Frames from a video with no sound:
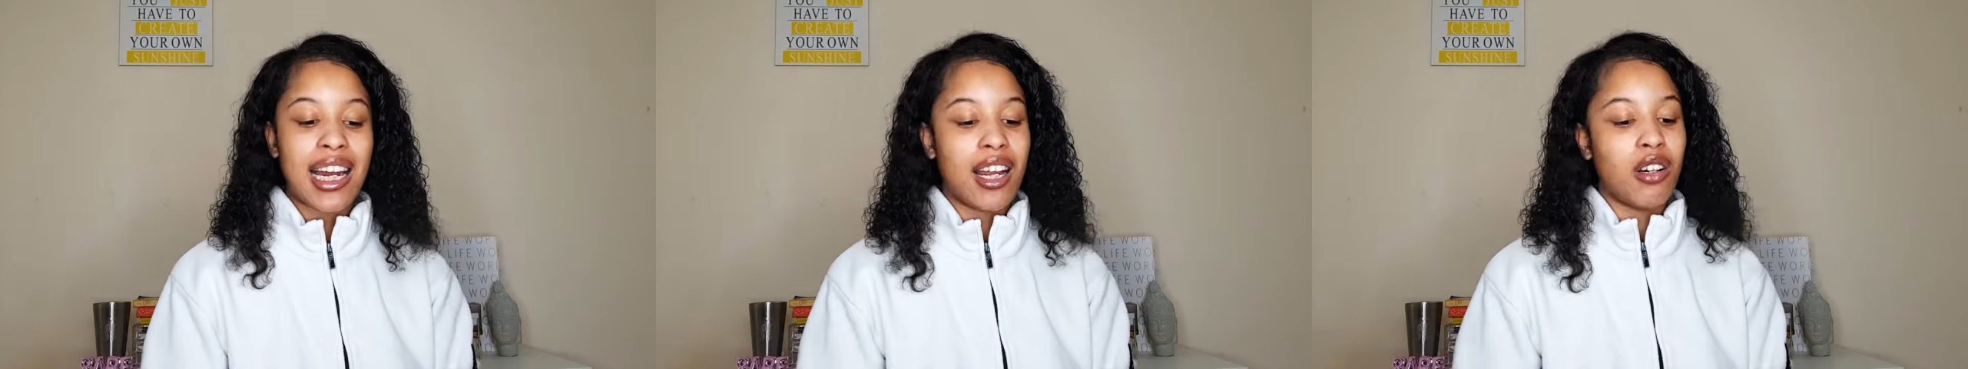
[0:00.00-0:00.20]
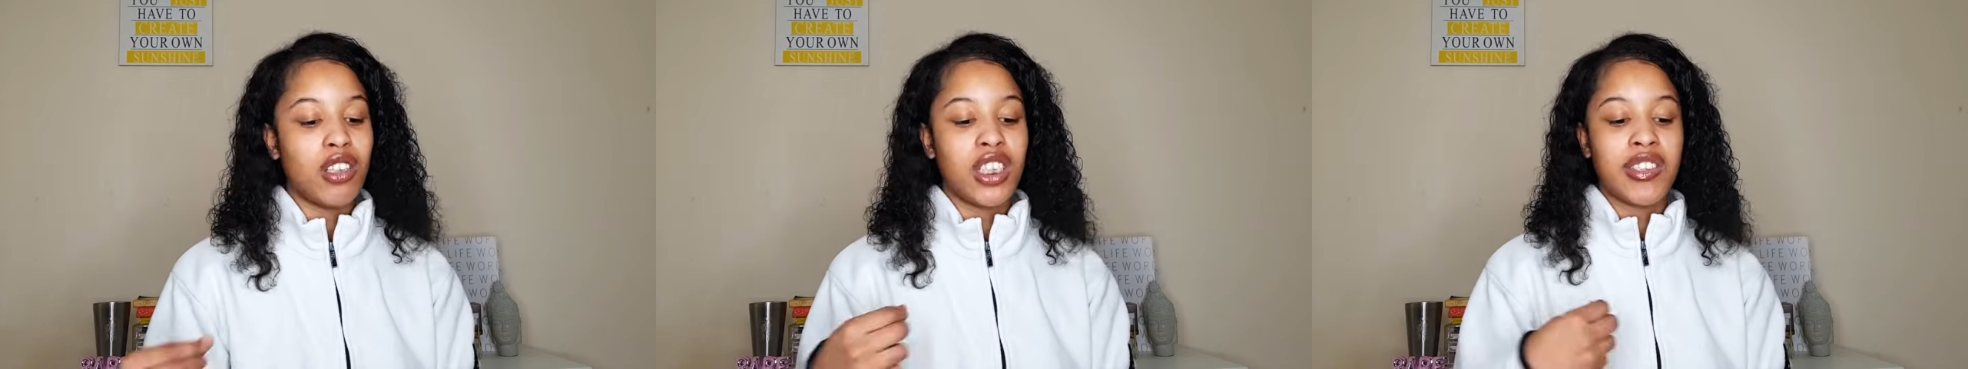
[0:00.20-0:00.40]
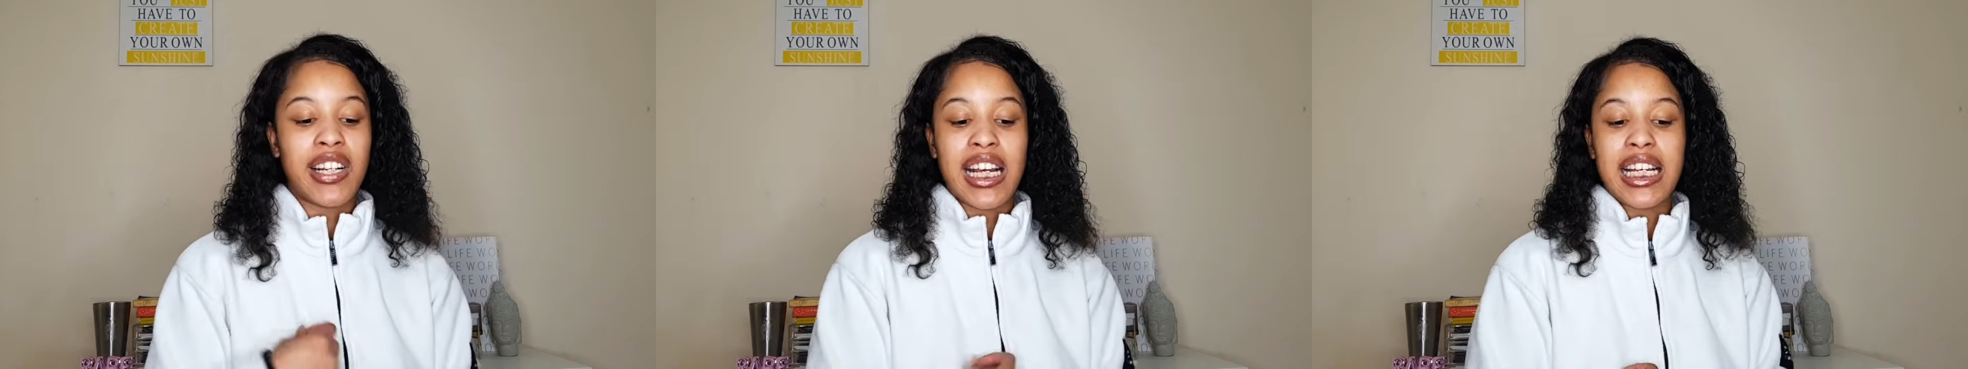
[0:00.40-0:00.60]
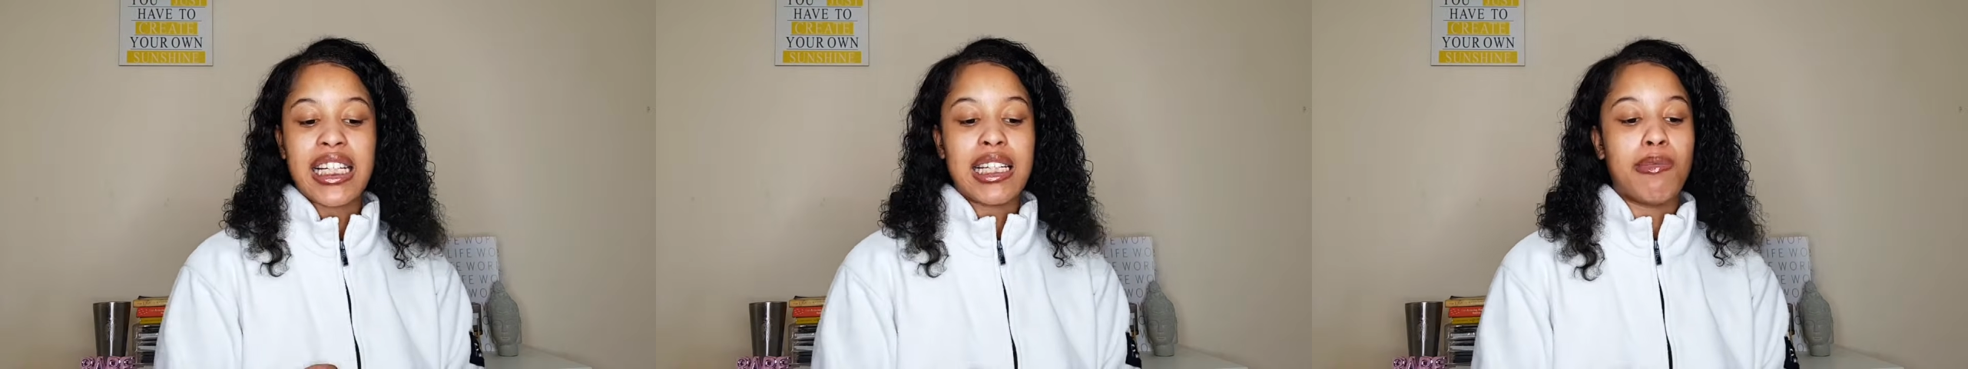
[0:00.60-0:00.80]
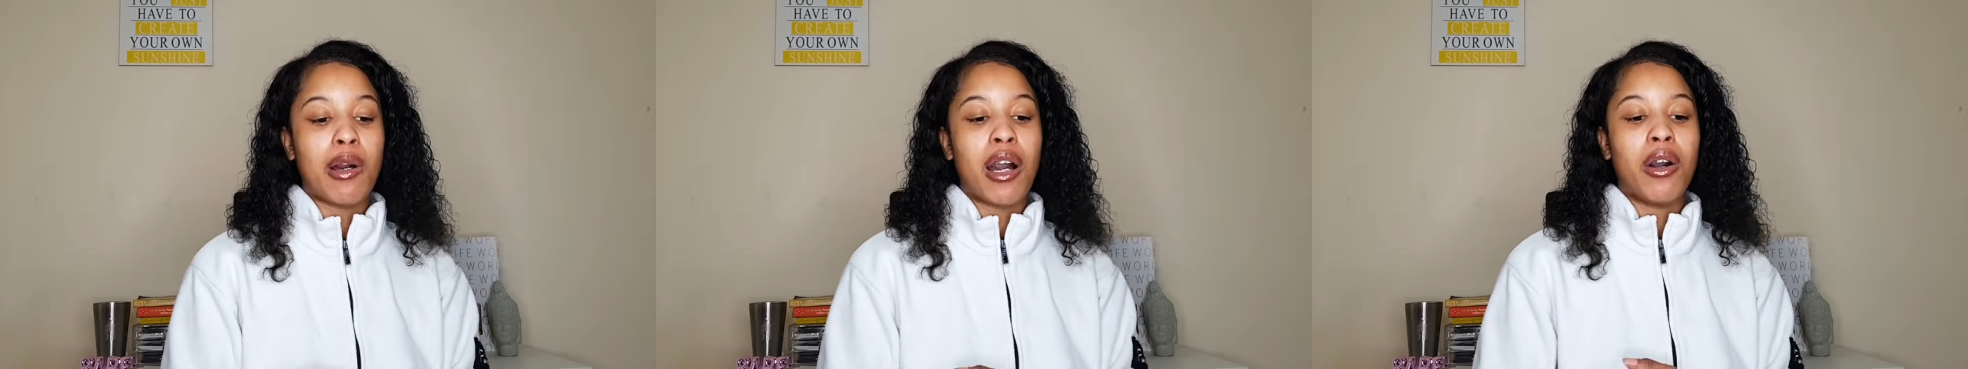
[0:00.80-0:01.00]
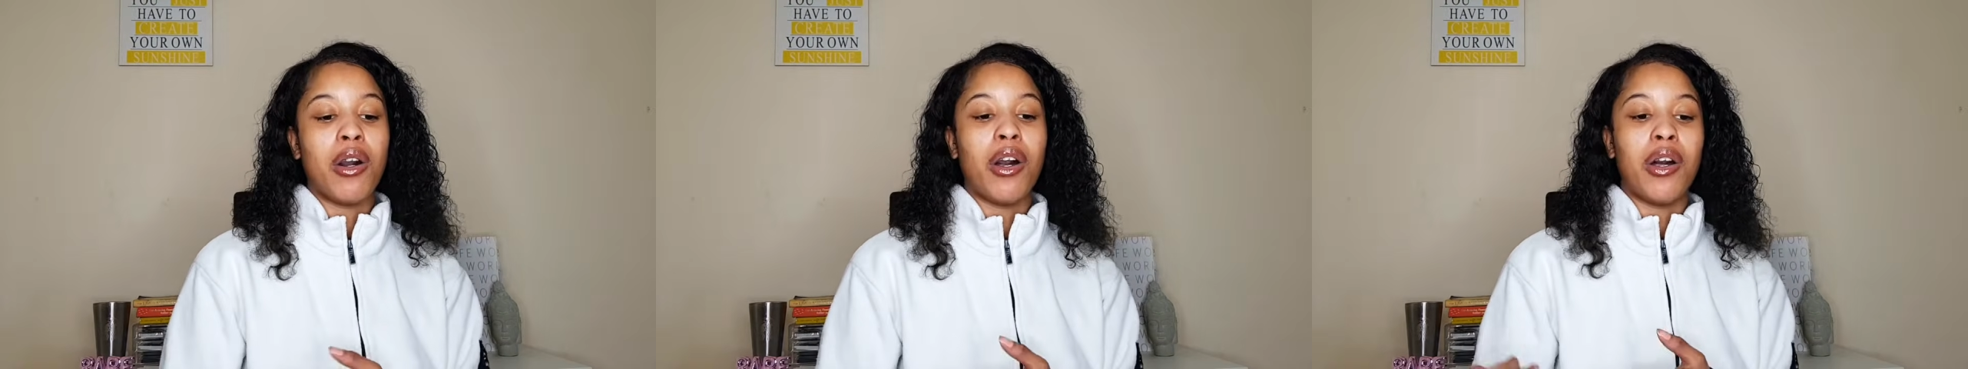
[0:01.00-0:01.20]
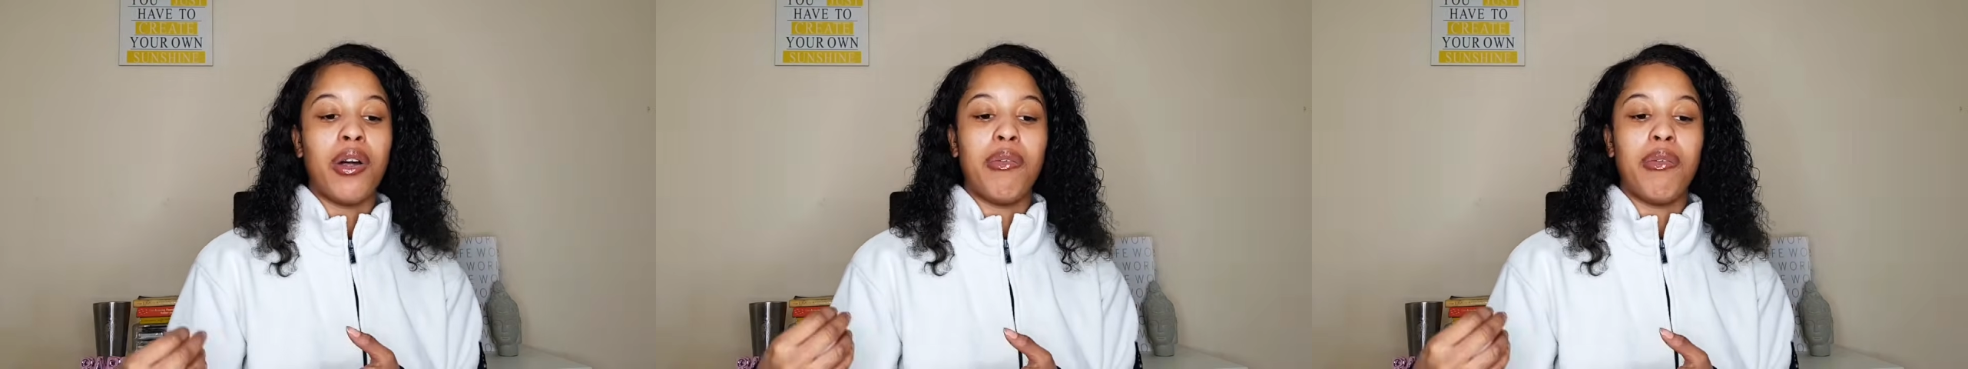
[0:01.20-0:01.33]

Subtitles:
I was writing about